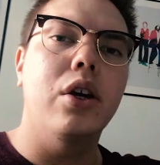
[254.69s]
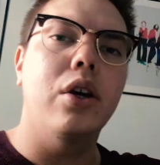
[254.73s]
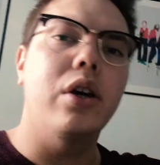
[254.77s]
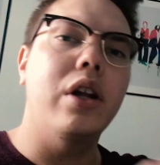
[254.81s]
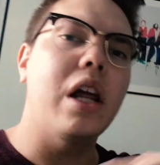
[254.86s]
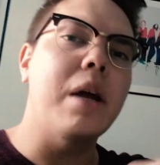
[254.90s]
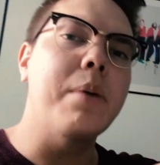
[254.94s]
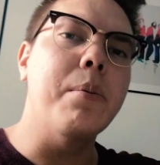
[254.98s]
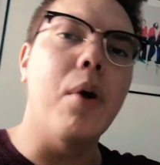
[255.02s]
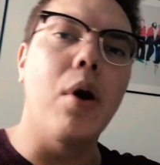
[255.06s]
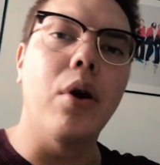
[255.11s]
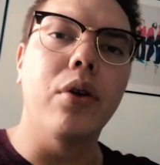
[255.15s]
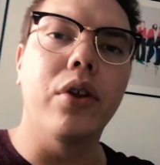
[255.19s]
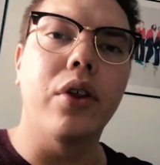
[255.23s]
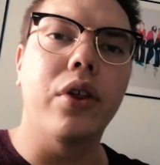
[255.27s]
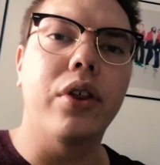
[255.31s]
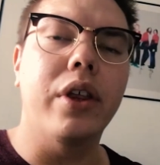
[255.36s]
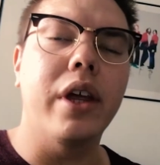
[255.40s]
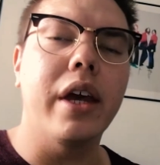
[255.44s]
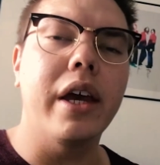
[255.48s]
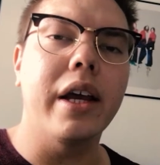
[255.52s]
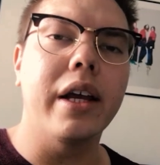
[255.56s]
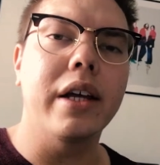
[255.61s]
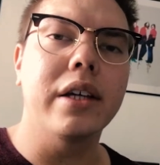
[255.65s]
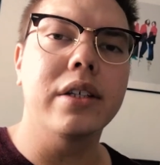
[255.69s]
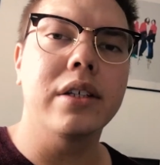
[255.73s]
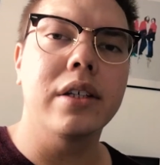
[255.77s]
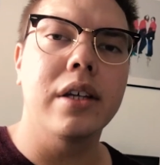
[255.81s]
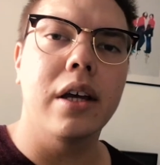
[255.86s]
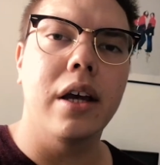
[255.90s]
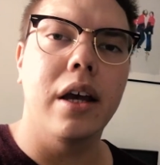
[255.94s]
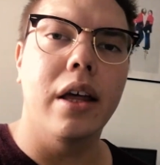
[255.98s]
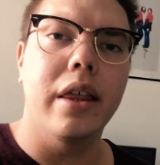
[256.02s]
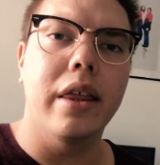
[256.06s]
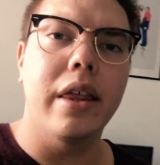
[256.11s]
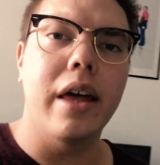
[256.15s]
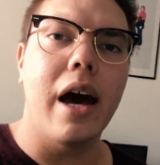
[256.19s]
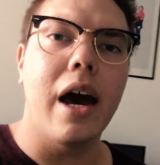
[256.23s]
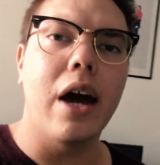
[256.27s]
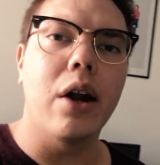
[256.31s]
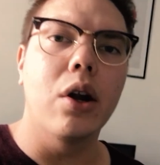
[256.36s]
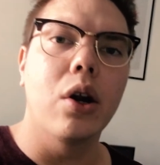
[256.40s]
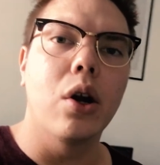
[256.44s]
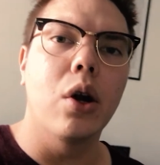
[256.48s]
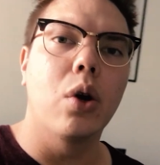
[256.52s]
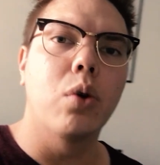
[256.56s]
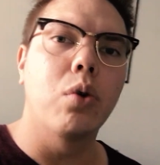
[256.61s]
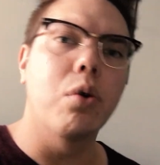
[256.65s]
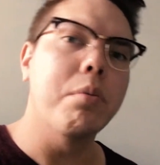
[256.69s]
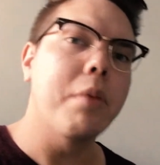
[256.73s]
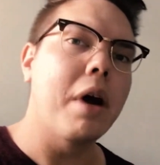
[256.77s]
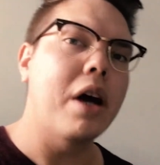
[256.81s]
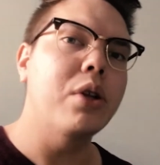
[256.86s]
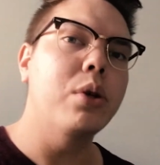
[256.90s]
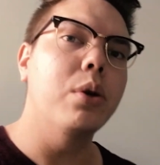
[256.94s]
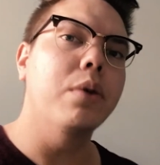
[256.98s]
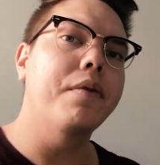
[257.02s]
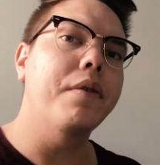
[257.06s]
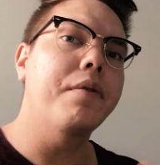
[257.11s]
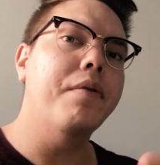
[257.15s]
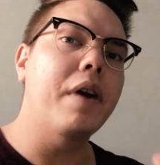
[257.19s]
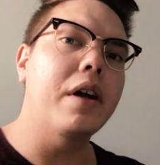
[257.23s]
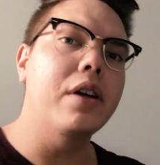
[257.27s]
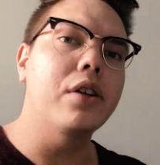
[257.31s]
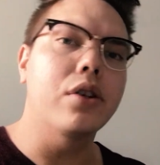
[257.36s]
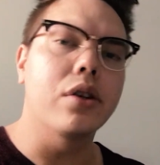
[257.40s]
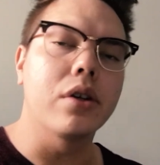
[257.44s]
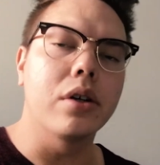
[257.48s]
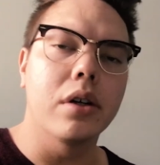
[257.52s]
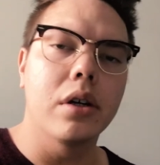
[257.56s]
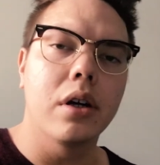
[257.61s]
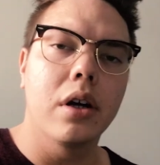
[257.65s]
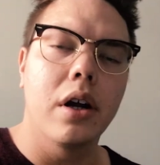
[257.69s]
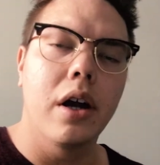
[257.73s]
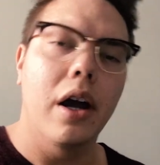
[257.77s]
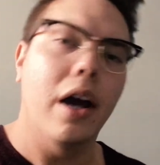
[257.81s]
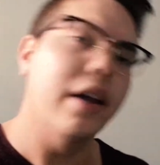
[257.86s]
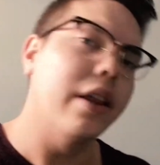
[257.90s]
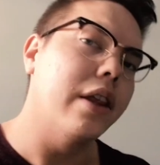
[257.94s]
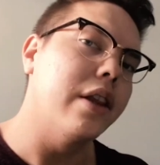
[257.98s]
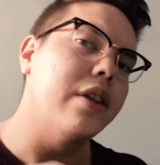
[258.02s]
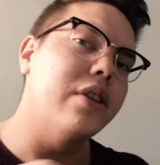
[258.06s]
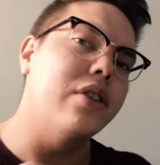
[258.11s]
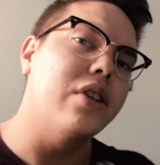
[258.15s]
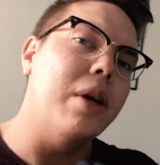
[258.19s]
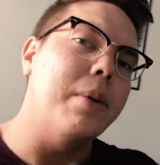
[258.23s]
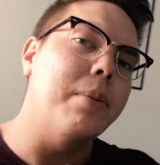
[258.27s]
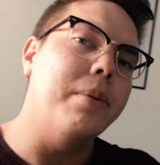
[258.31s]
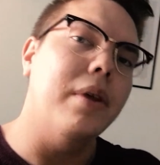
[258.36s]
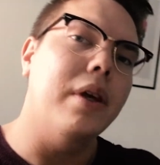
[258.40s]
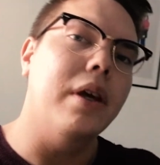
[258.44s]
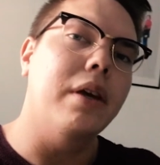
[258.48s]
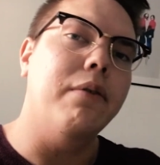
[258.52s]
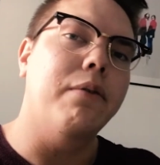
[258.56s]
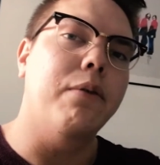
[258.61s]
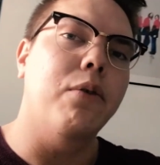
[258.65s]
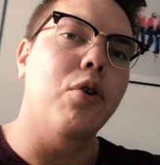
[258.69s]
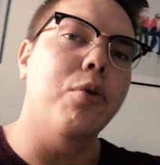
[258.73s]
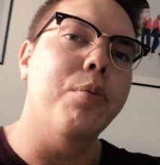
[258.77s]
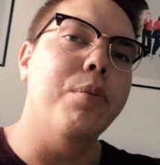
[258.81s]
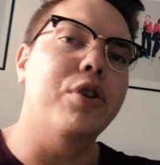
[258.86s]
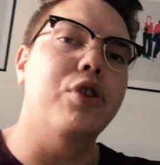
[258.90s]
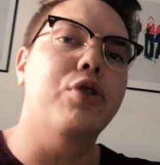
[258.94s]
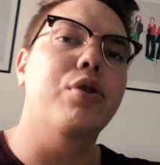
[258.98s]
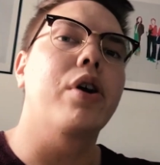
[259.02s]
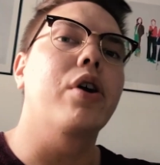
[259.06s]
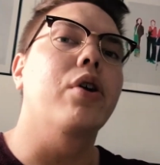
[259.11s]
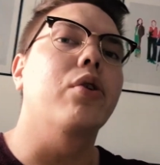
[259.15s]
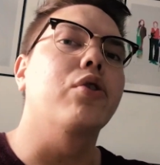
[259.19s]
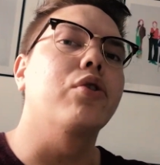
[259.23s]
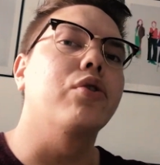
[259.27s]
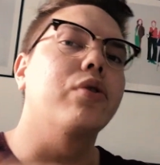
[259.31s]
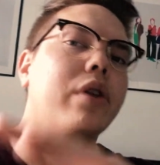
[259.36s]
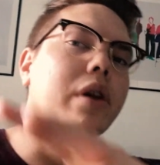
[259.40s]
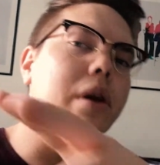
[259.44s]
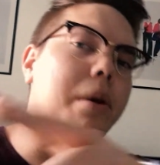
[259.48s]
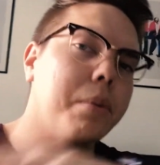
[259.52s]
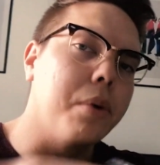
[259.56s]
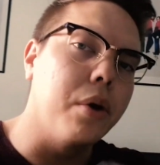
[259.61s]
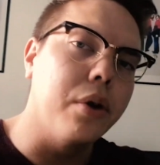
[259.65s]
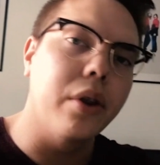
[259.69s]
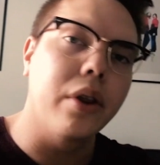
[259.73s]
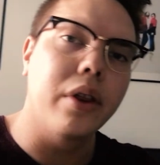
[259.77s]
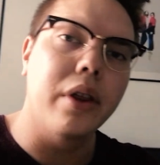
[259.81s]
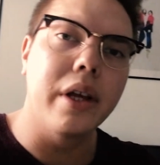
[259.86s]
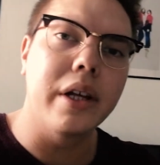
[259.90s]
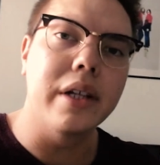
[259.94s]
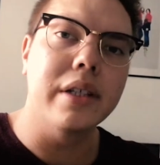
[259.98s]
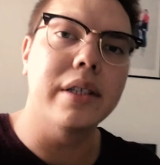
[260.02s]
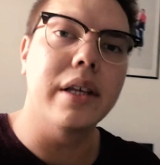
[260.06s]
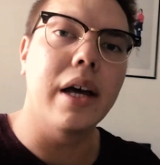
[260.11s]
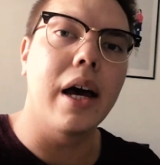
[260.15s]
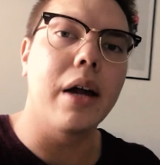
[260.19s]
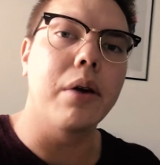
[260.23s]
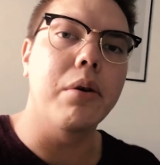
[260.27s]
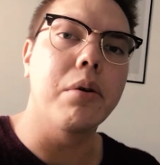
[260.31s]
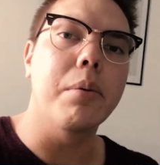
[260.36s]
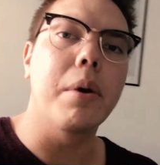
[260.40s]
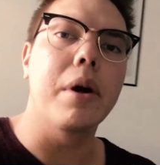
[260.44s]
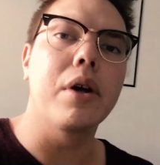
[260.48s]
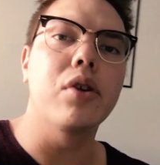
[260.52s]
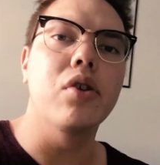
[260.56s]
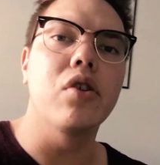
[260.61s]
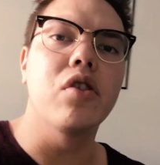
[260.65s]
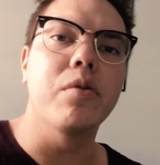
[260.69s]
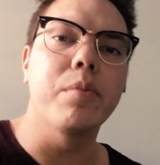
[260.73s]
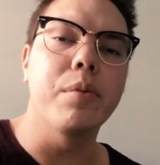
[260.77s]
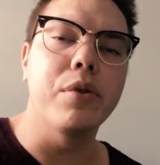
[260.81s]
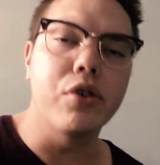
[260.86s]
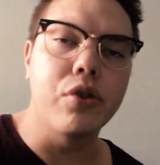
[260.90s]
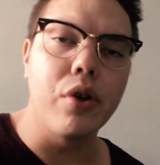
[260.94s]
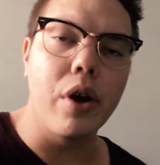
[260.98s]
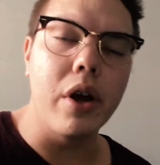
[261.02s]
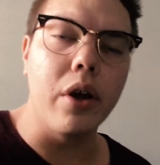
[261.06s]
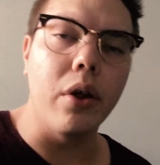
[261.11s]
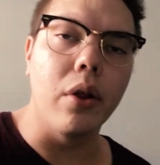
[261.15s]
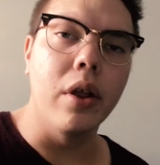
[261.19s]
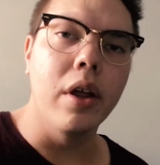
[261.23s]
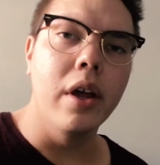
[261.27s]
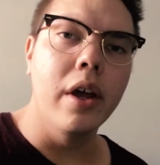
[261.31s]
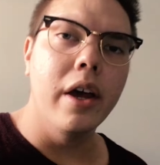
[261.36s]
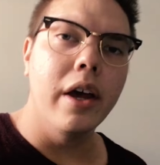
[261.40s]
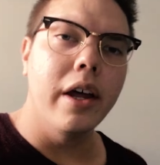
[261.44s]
You name all the things that remind you of adventure. And then the same thing for betrayal. You name all the things that remind you of betrayal.